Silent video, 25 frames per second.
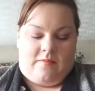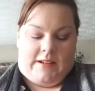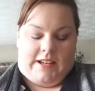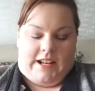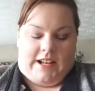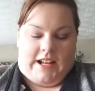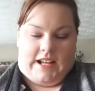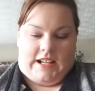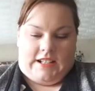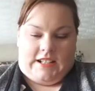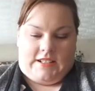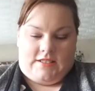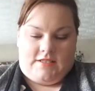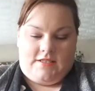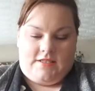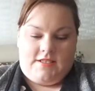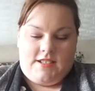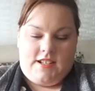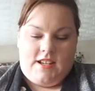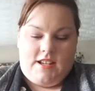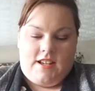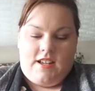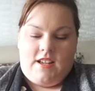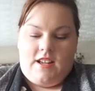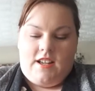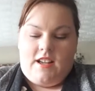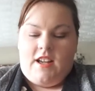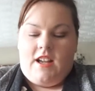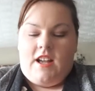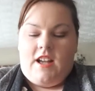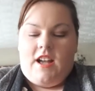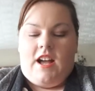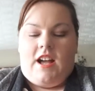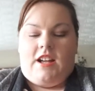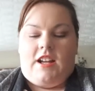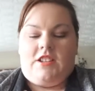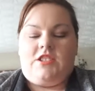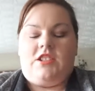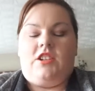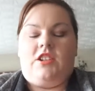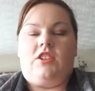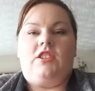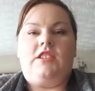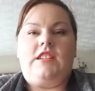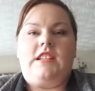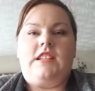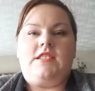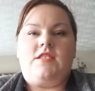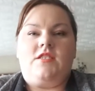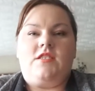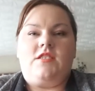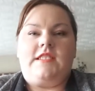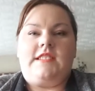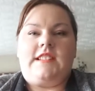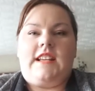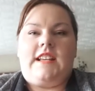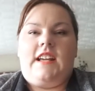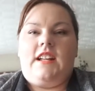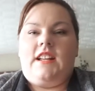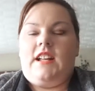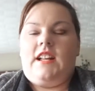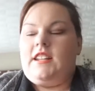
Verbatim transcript: my candles and she got these on sale.